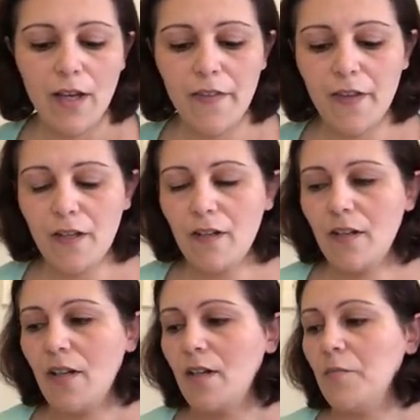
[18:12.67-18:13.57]
And
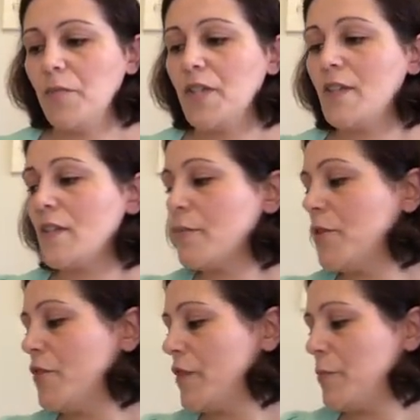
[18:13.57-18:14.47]
then because it's
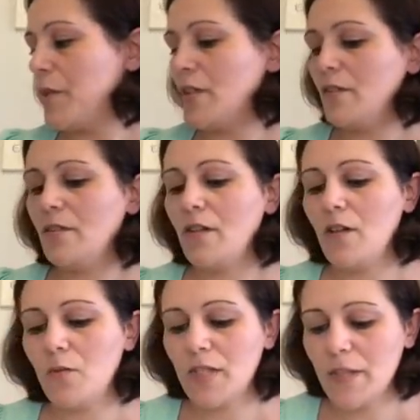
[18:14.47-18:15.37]
Movember,
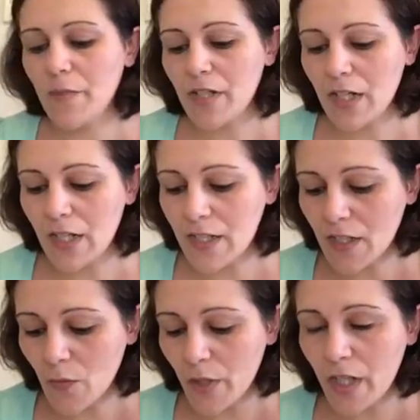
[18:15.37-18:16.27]
I want to spend at
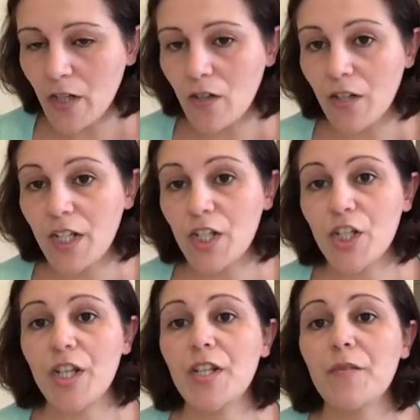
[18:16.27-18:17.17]
least a week on
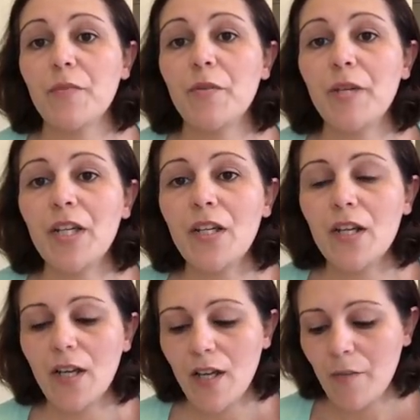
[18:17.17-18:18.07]
Enchanted Mermaid
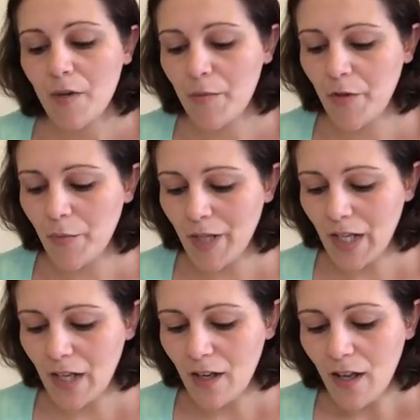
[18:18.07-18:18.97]
by
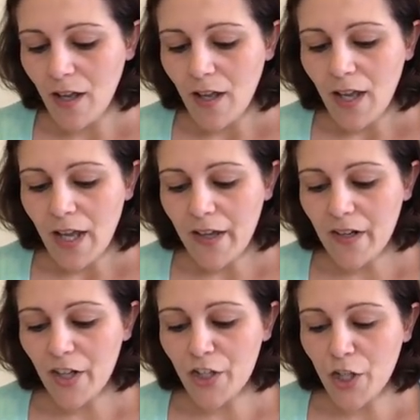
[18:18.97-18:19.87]
Mirabilia.
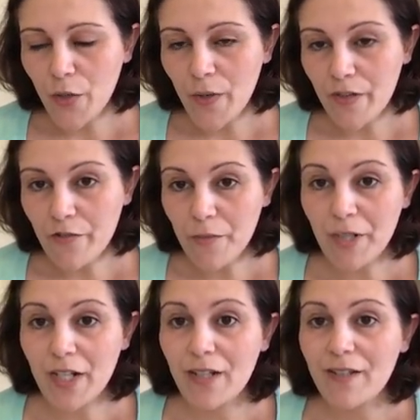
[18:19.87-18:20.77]
And I know
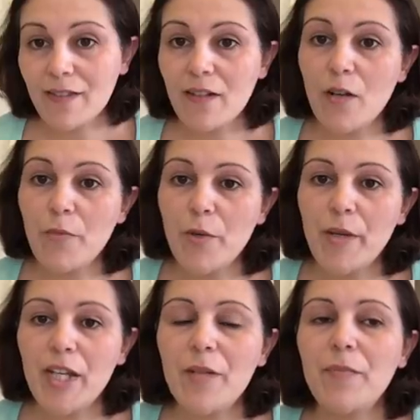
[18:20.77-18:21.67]
Andromeda isn't a
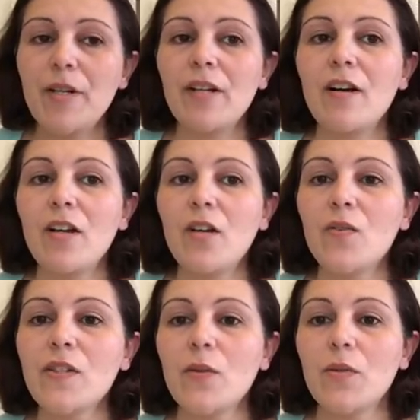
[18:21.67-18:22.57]
mermaid, but I
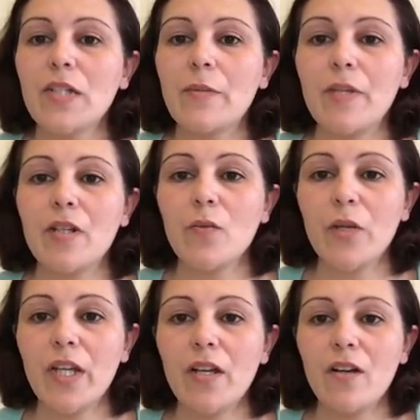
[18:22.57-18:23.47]
also want to spend a
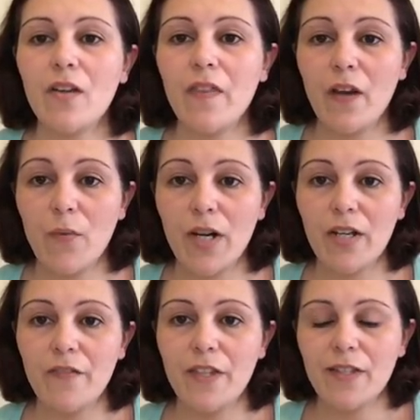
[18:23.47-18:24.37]
week on that
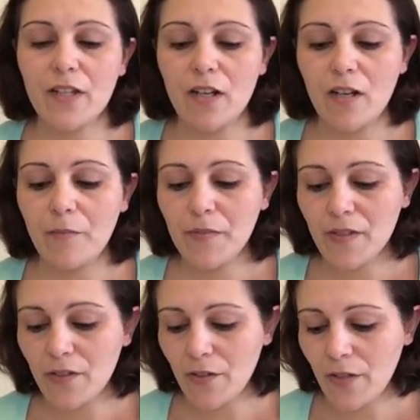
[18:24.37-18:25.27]
one if there's time.
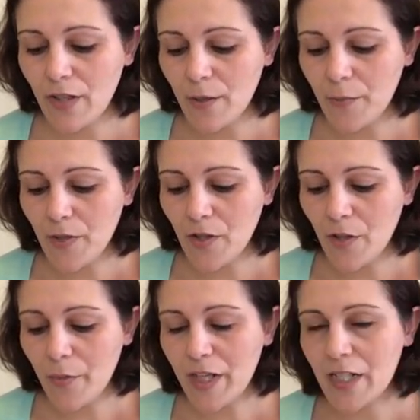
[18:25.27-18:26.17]
So I'll
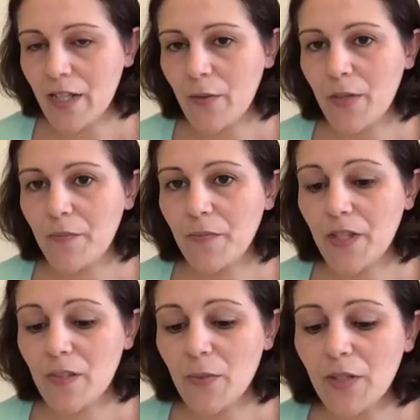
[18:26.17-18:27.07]
go back to that one
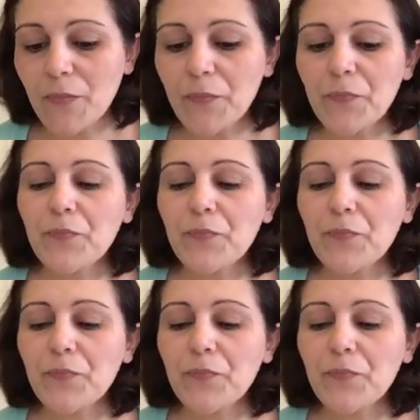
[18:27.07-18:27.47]
as well.